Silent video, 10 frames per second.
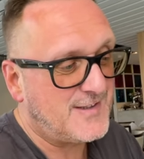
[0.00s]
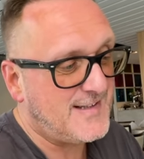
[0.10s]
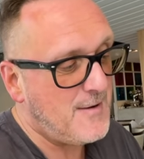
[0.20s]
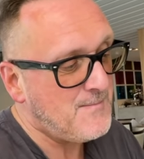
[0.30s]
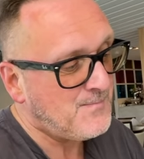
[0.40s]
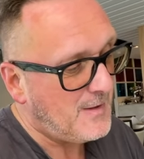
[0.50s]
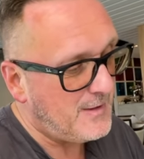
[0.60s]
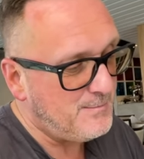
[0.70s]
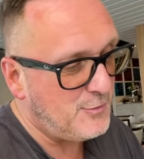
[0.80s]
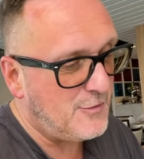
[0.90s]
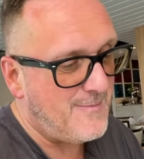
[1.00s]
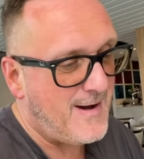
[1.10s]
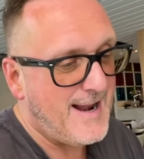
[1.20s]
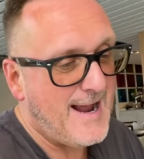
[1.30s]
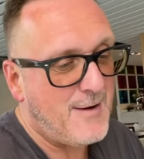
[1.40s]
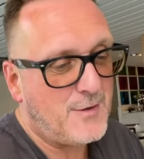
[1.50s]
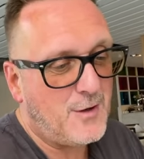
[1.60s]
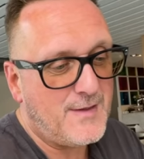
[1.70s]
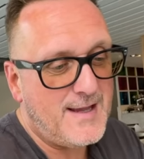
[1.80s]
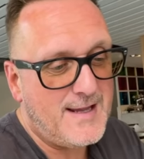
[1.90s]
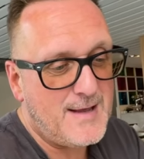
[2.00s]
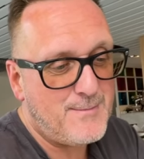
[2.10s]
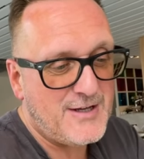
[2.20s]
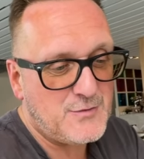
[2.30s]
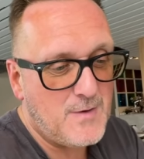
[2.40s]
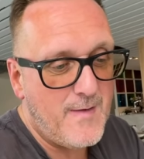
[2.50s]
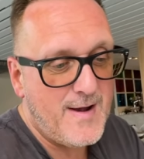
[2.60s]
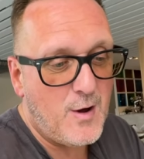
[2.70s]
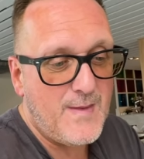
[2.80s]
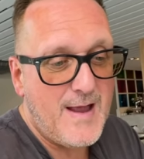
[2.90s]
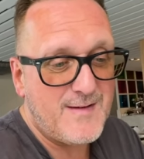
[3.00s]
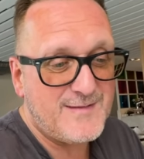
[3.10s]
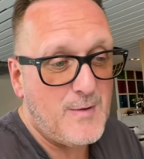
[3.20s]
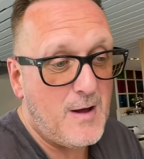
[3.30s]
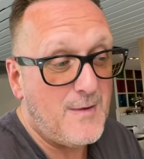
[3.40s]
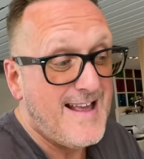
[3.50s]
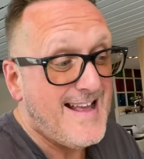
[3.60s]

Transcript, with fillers: So I'm going to pour mine out. We've got the Peshwari on there as well.